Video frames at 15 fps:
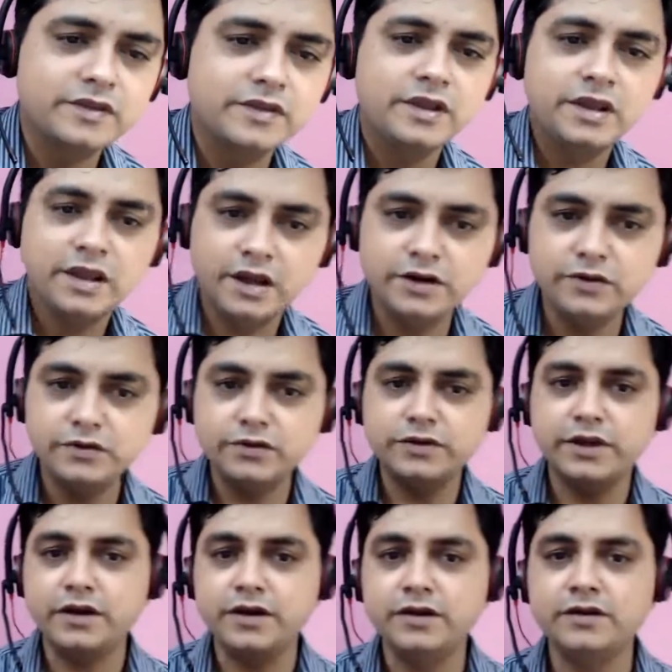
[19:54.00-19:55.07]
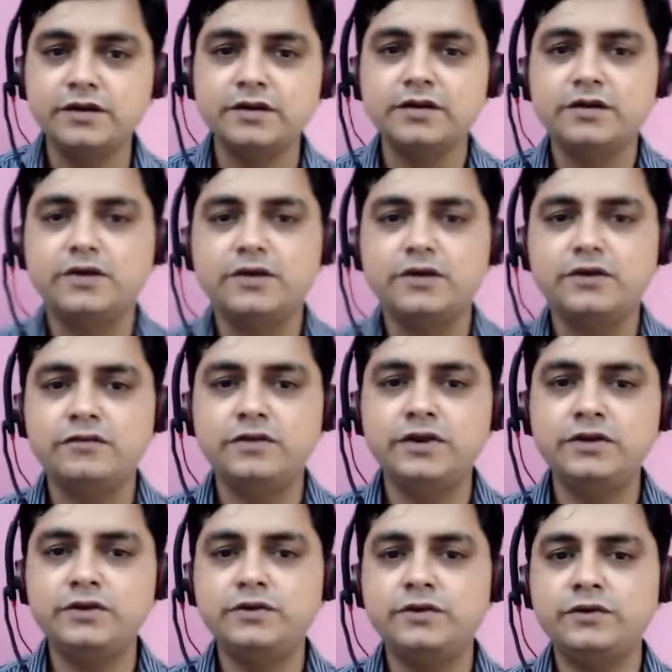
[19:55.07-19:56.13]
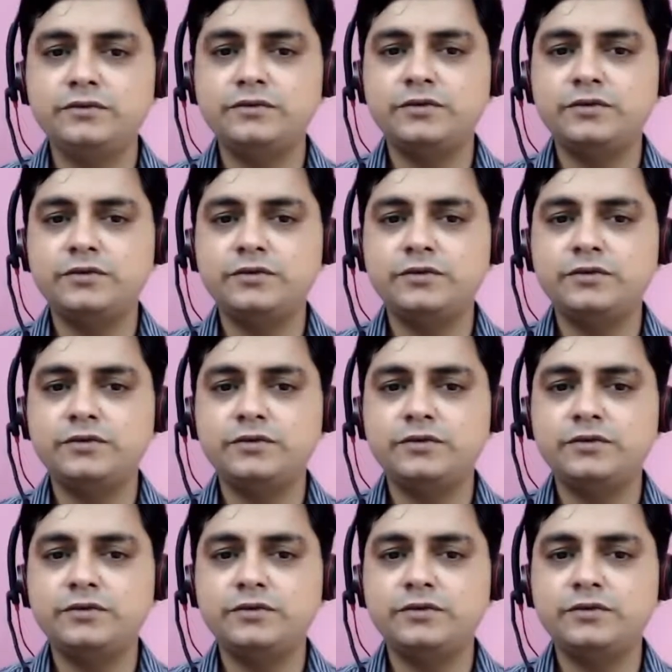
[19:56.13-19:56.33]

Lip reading: and you know that when you